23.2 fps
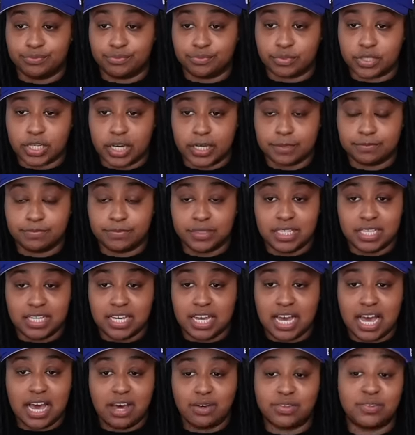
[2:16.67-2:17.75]
Okay,
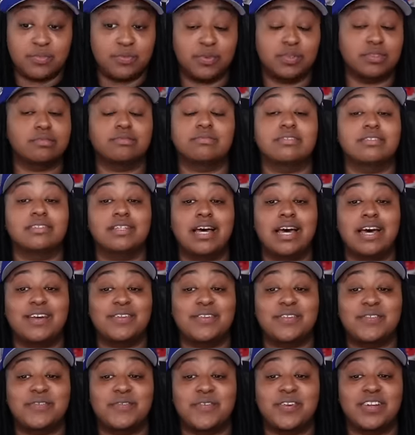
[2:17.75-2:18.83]
I don't even want. I
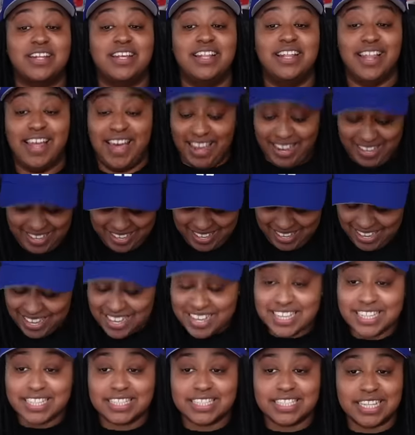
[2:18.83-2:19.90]
don't even want to like,
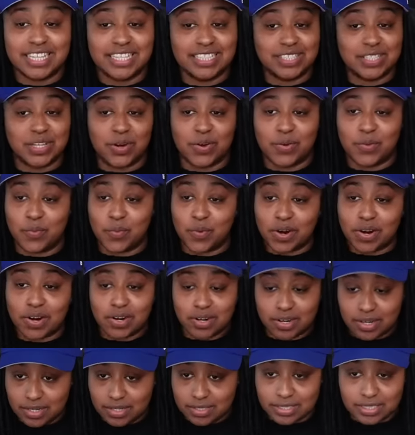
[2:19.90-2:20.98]
say certain
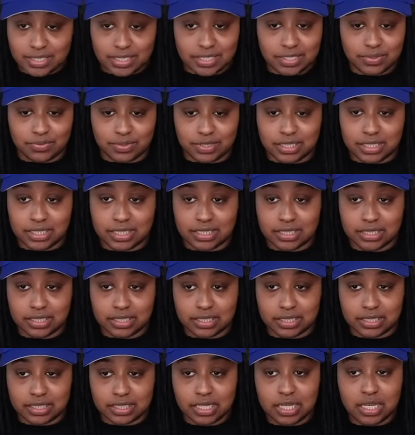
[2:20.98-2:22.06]
words. It's
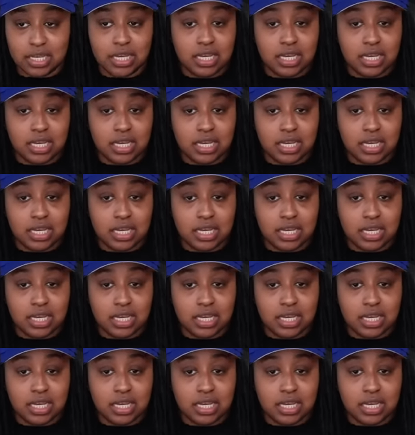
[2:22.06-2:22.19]
ridiculous.